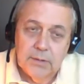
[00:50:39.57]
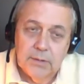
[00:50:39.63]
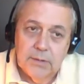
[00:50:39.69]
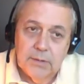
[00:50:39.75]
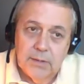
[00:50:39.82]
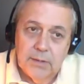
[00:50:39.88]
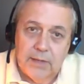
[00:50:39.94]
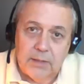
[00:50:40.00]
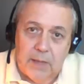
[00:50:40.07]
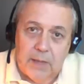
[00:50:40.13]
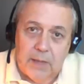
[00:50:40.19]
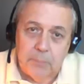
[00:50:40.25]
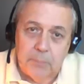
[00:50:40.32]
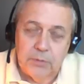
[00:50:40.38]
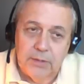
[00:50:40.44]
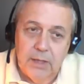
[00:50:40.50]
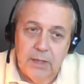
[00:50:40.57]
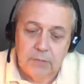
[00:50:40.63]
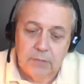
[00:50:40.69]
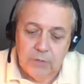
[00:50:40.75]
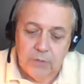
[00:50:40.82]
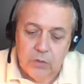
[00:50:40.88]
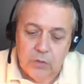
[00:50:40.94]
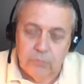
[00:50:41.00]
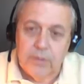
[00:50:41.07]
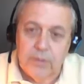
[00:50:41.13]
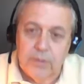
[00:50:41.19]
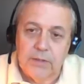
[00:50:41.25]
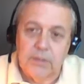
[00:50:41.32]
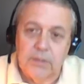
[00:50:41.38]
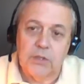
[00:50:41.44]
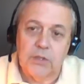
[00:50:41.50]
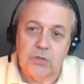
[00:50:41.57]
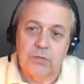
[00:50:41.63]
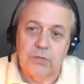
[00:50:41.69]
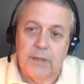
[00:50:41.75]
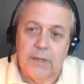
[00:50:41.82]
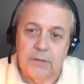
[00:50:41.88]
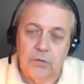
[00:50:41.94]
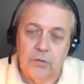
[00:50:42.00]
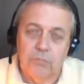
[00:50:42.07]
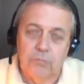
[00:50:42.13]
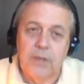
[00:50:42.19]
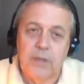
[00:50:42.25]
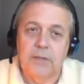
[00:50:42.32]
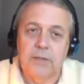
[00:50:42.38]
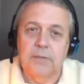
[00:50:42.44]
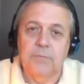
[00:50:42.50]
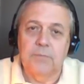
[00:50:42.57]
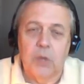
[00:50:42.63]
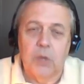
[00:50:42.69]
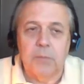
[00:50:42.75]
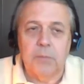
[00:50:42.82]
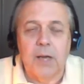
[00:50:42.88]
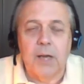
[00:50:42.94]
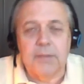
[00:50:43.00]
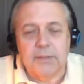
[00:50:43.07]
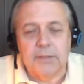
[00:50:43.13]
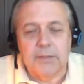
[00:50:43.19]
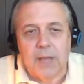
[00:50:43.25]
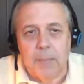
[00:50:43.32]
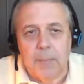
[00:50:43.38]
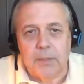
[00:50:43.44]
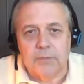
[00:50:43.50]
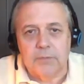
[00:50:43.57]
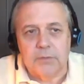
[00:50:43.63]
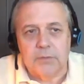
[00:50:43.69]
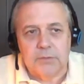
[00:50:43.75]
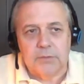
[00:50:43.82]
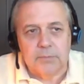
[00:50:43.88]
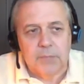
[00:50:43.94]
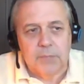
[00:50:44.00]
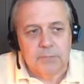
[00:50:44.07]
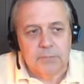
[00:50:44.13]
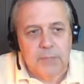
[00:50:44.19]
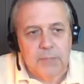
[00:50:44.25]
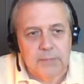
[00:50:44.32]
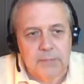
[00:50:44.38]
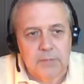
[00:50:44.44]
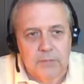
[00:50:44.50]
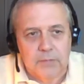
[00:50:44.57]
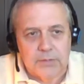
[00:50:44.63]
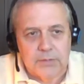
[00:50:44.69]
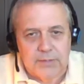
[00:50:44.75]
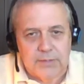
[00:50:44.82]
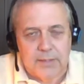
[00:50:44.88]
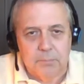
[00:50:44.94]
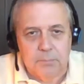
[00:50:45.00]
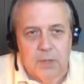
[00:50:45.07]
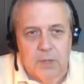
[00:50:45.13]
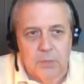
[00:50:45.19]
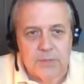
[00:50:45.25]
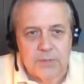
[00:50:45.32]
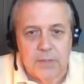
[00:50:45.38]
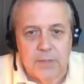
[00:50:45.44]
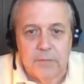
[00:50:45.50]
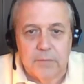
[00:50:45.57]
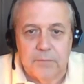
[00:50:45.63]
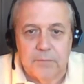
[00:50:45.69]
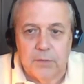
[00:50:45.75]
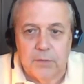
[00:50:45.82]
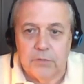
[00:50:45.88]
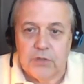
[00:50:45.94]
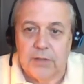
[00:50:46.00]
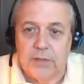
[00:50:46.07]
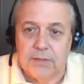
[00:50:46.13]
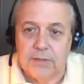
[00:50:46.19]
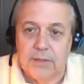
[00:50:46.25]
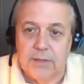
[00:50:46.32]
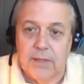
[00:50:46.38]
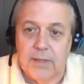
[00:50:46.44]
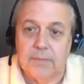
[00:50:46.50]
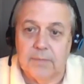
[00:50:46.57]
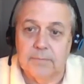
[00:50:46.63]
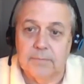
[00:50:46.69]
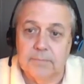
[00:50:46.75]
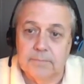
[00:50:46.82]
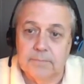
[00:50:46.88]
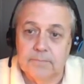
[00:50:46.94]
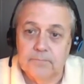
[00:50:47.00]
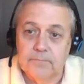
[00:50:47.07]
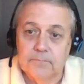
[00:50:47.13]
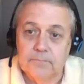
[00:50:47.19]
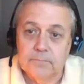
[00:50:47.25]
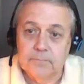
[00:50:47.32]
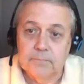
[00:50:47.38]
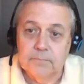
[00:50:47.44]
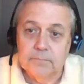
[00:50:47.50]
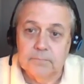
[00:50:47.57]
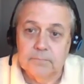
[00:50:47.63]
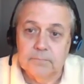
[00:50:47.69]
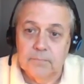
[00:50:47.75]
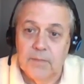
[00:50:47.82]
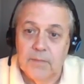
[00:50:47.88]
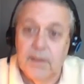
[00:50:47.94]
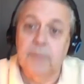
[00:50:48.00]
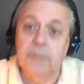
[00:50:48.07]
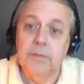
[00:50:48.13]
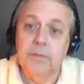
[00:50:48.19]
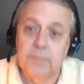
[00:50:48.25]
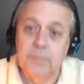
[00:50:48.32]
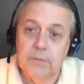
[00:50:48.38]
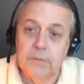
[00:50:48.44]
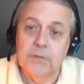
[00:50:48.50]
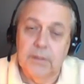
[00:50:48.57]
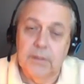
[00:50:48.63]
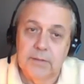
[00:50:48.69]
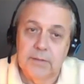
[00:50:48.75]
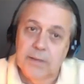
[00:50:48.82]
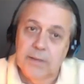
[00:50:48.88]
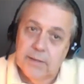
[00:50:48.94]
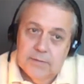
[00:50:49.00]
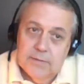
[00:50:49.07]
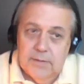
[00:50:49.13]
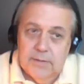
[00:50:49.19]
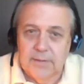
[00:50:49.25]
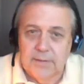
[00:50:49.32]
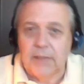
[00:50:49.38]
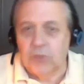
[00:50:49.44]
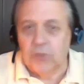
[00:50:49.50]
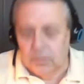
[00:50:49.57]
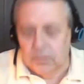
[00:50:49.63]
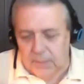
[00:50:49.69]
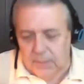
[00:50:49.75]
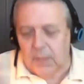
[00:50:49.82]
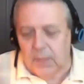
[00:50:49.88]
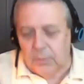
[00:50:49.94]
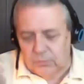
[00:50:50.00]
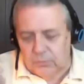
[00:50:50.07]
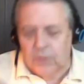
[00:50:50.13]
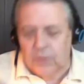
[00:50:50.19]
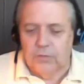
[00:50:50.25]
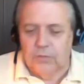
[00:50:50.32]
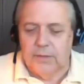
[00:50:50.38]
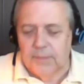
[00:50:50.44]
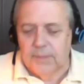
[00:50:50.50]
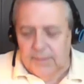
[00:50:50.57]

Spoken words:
And I put together a 3-tier threat. The topic of the second part was never feel rejected again. Never feel rejected. And I said, and I told them, and I went through the thing.